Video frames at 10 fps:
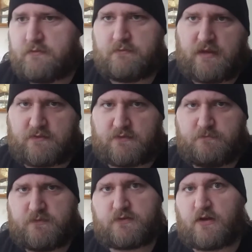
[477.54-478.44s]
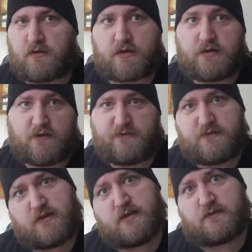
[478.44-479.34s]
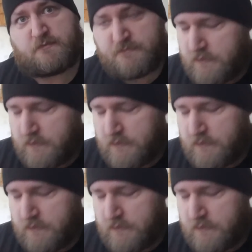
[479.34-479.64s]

That's scarring enough as it is.